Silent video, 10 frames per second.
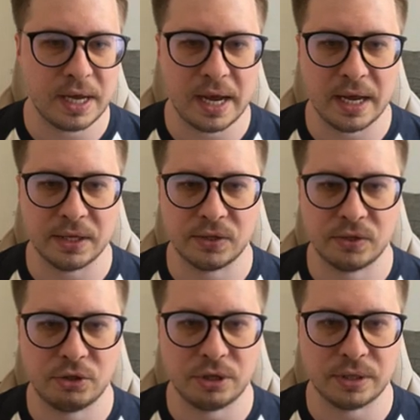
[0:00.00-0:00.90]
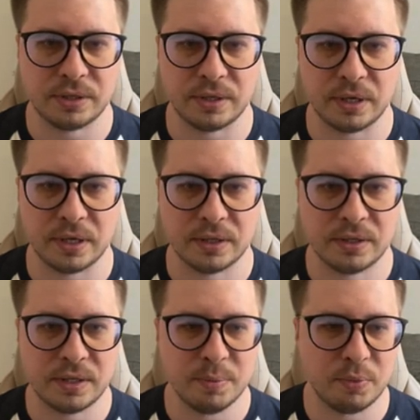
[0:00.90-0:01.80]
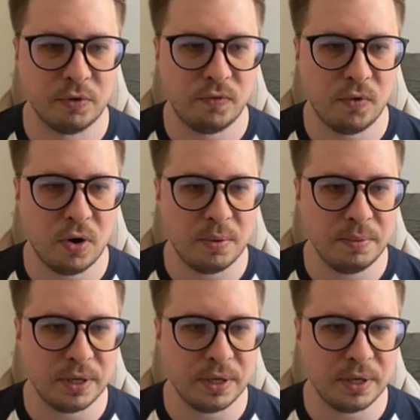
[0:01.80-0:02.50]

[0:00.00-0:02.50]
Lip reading: has just a simple form.